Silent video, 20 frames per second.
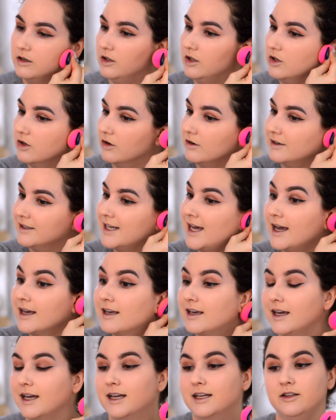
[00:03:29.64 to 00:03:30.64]
your
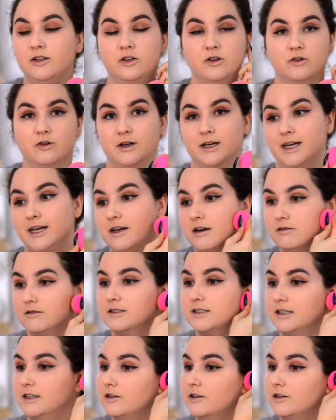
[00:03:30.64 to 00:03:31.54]
neck and your ears